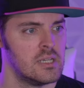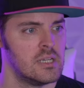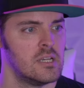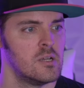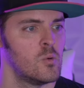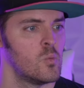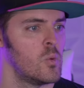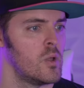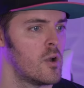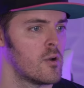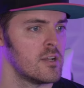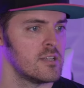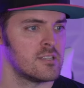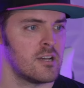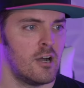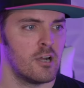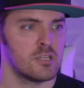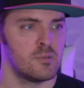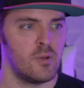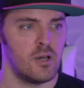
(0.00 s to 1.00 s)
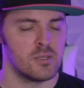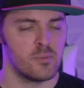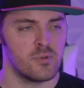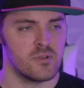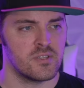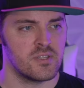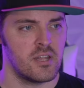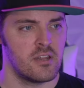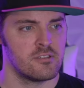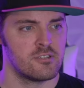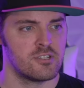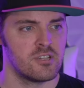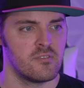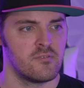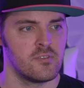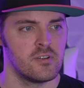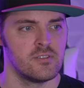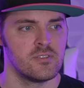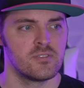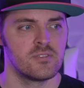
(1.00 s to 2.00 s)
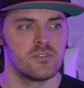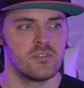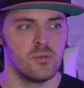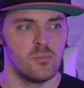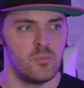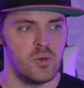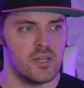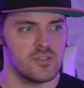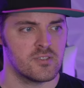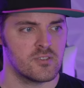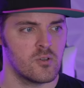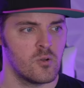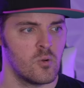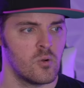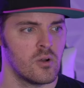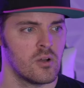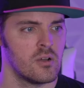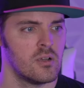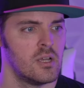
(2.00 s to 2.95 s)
We already talked about the percentage difference, the bet score.